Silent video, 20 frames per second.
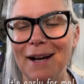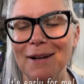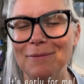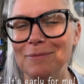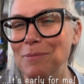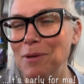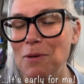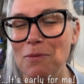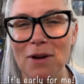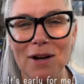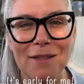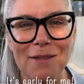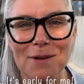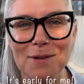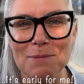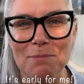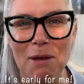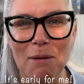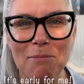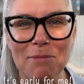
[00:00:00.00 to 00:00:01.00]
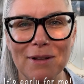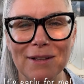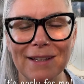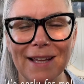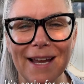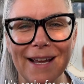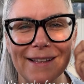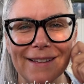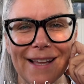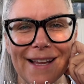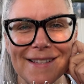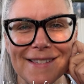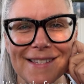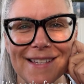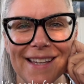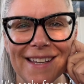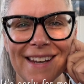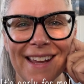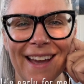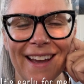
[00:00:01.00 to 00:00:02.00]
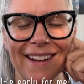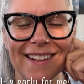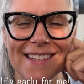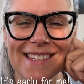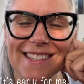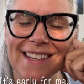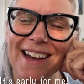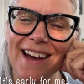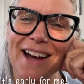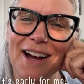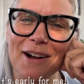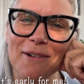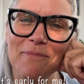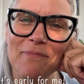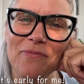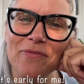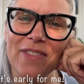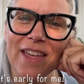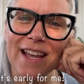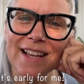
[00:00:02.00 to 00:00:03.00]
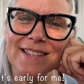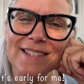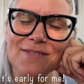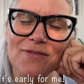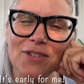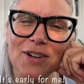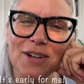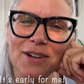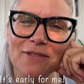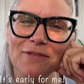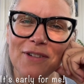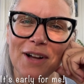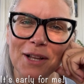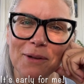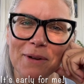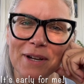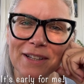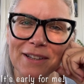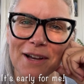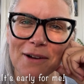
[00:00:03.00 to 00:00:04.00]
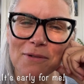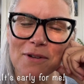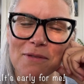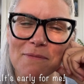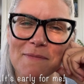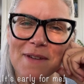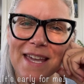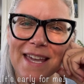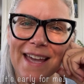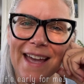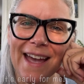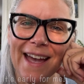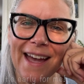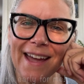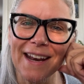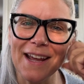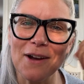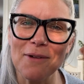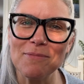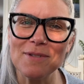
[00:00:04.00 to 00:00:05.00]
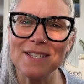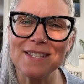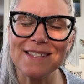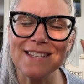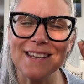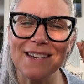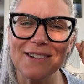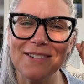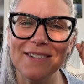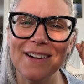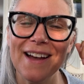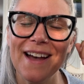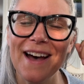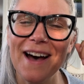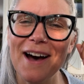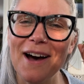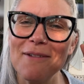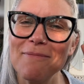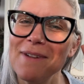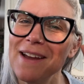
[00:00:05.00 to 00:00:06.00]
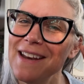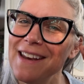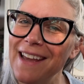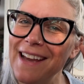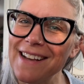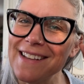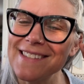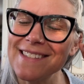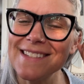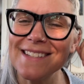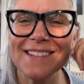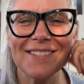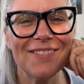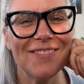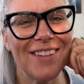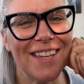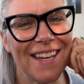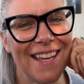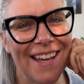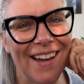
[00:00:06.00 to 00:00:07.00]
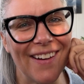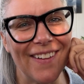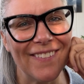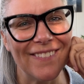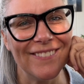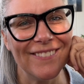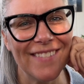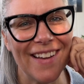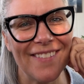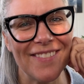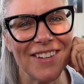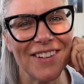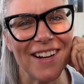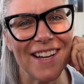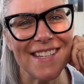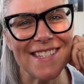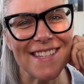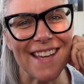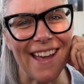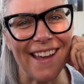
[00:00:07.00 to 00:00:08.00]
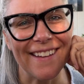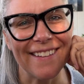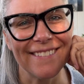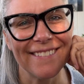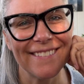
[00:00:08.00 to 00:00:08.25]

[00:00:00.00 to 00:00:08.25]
be one of those people, like let's connect. Thanks for following along with me, and I hope to see you on my next video. Have a great day.